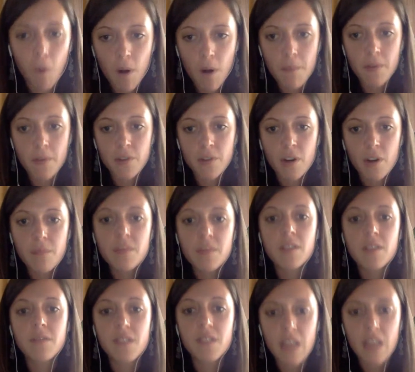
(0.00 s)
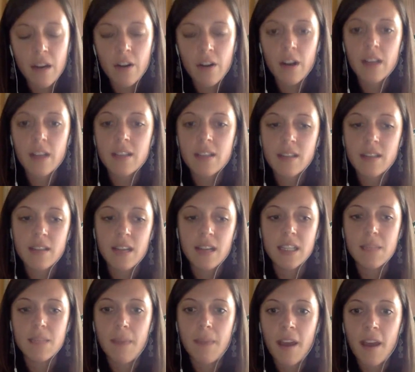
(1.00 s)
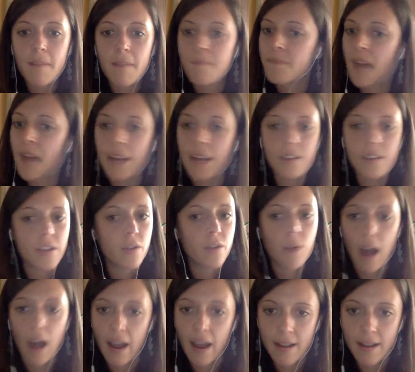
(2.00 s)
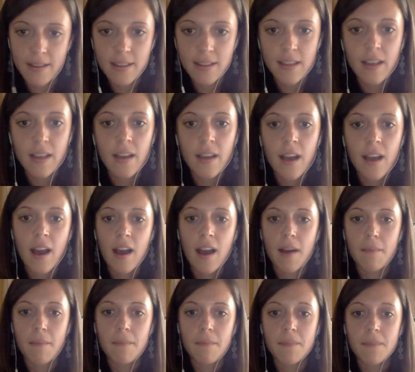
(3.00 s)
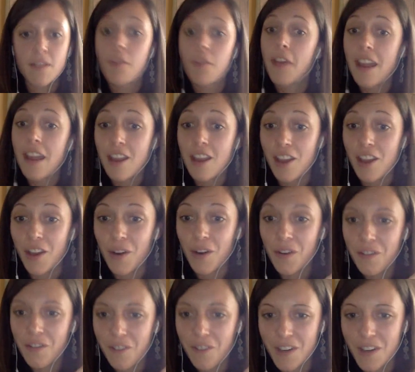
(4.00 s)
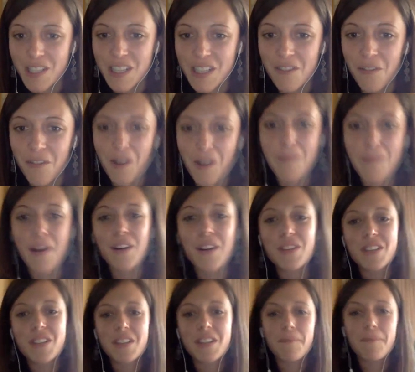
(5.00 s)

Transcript: terms of standardized assessment. That's you guys. So thank you, first and foremost.